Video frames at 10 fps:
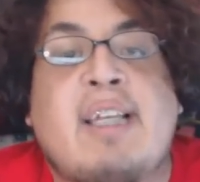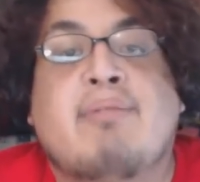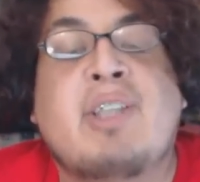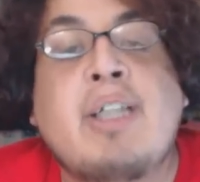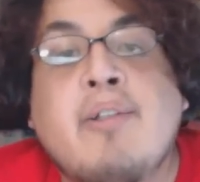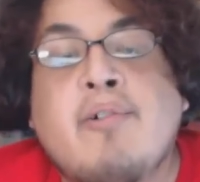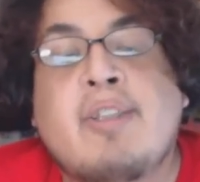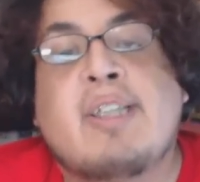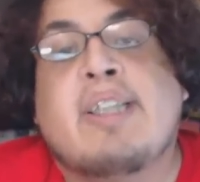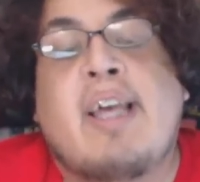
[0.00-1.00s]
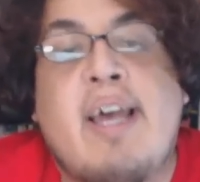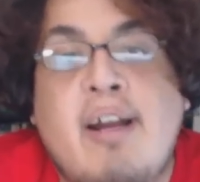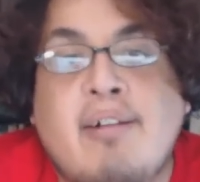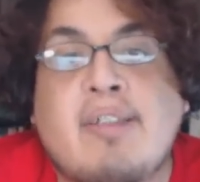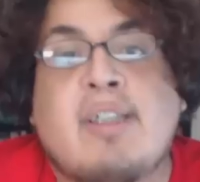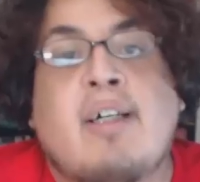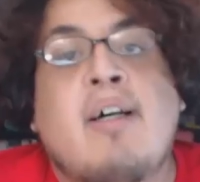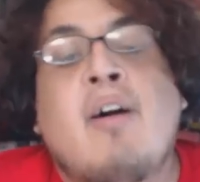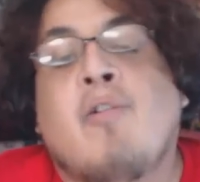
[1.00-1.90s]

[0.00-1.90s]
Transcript: if she loses to Erza,